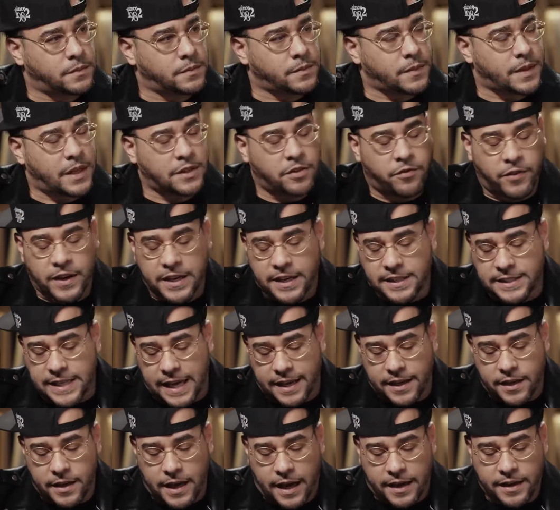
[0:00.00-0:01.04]
It's funny because
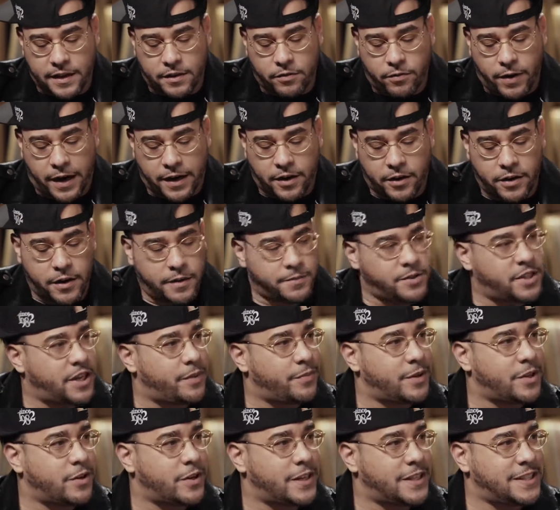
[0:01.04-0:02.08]
I hear the record
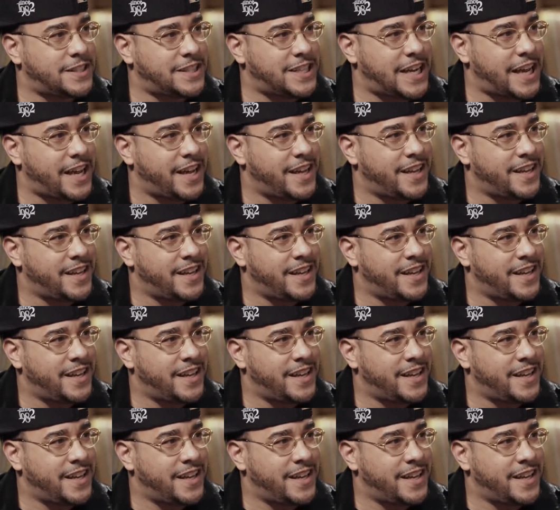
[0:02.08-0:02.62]
Jumping on the Jet,